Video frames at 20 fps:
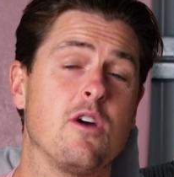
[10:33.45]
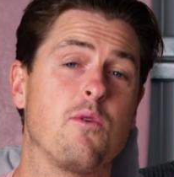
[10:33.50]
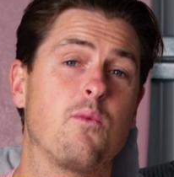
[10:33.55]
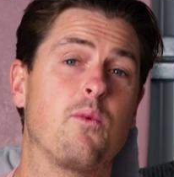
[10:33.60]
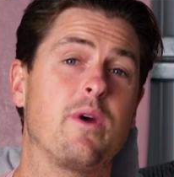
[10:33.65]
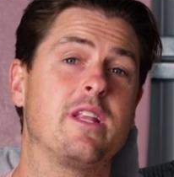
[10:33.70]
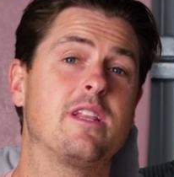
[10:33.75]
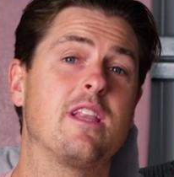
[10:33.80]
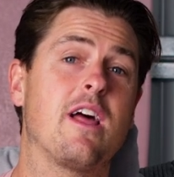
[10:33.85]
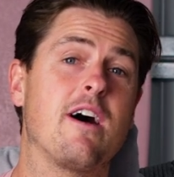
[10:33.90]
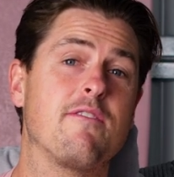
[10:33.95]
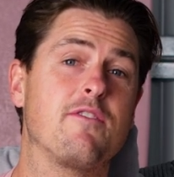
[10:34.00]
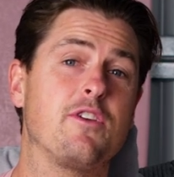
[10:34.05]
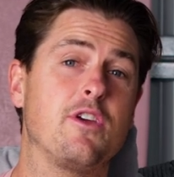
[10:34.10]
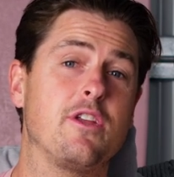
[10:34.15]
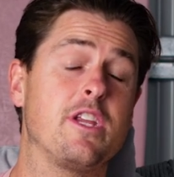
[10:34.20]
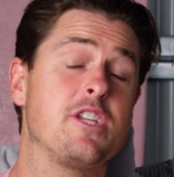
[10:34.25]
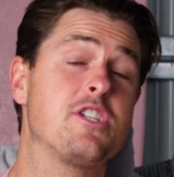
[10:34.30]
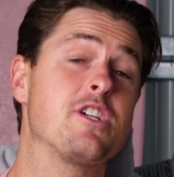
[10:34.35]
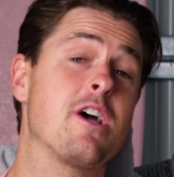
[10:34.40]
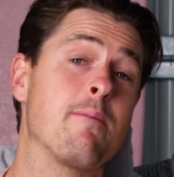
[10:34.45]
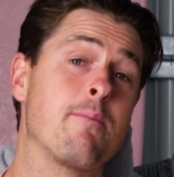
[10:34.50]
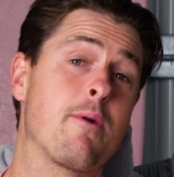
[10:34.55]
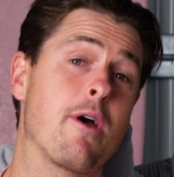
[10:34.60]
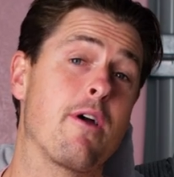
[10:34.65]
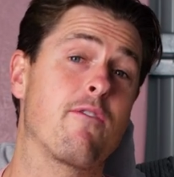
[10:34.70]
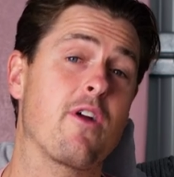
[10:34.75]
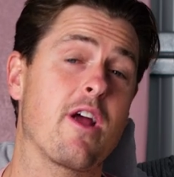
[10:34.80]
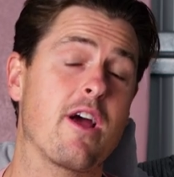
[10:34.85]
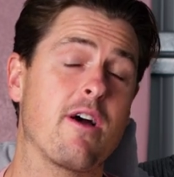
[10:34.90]
we'd love you to jump
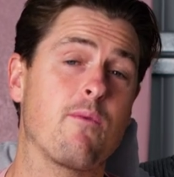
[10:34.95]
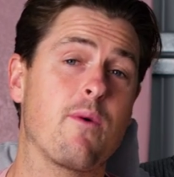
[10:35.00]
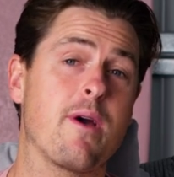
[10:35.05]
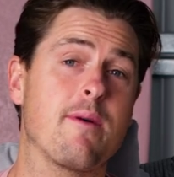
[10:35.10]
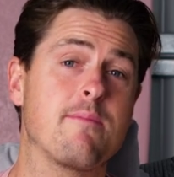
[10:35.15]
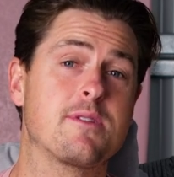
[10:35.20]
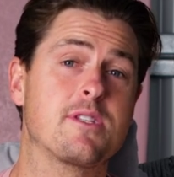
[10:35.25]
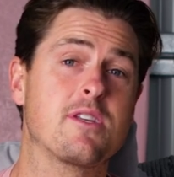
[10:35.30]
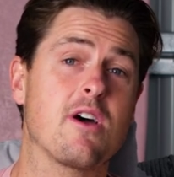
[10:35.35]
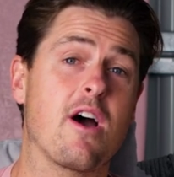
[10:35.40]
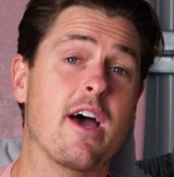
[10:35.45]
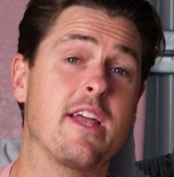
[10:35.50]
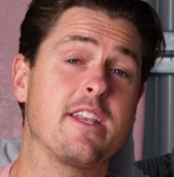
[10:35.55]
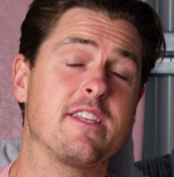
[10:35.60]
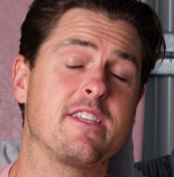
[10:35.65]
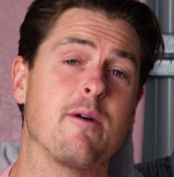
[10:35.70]
over our website,